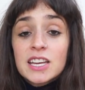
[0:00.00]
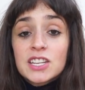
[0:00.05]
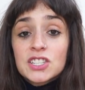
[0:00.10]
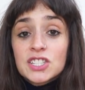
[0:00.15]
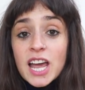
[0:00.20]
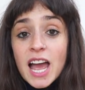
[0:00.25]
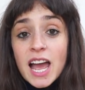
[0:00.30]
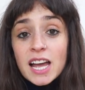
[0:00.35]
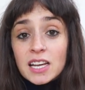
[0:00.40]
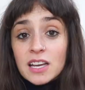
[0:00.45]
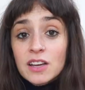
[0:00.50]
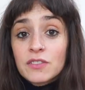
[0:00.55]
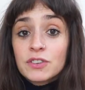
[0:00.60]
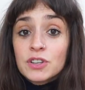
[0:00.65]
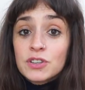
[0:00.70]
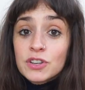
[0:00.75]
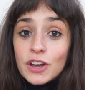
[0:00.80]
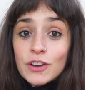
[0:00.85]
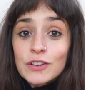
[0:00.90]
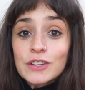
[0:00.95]
Jack, have
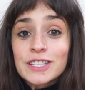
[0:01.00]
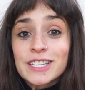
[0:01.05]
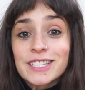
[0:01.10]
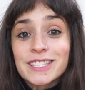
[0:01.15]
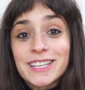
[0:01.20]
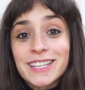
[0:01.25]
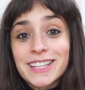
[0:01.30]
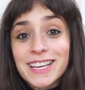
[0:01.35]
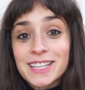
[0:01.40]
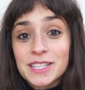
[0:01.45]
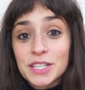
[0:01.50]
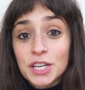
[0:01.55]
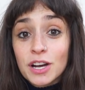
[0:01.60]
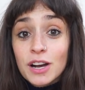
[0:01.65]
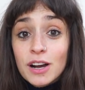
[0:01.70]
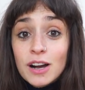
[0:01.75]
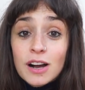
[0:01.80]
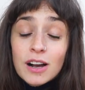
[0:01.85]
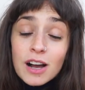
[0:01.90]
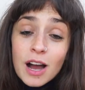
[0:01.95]
you noticed that there's a
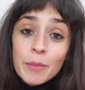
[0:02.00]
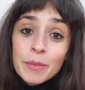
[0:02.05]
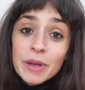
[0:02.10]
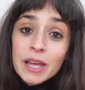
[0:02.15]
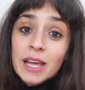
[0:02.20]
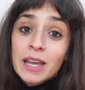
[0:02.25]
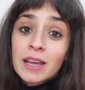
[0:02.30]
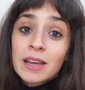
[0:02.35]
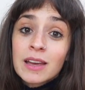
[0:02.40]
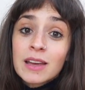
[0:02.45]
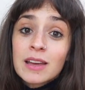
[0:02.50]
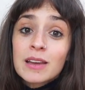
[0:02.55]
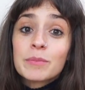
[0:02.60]
car coming?